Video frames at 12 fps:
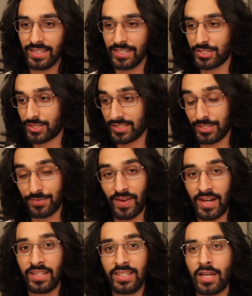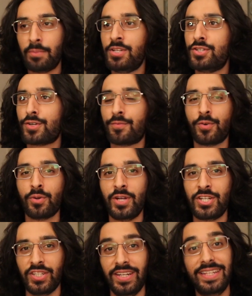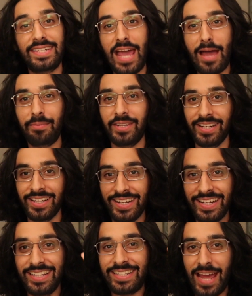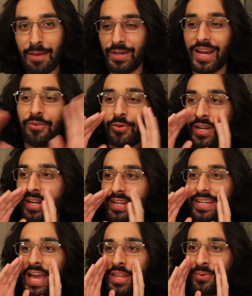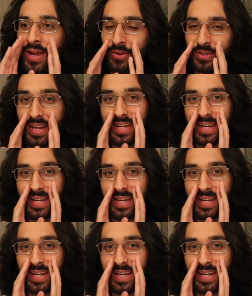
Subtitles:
it's finally coming to fruition. It's happening. Everyone, gather around.